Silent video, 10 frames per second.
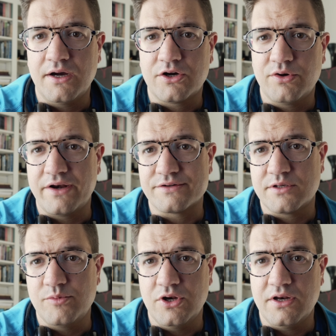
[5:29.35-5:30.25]
creators
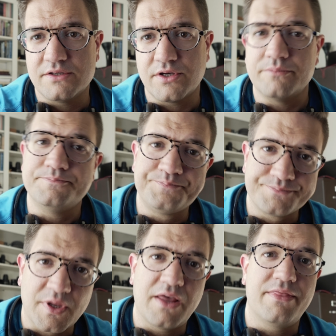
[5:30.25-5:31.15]
community. So
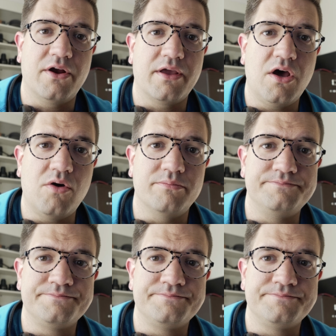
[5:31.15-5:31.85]
there you go.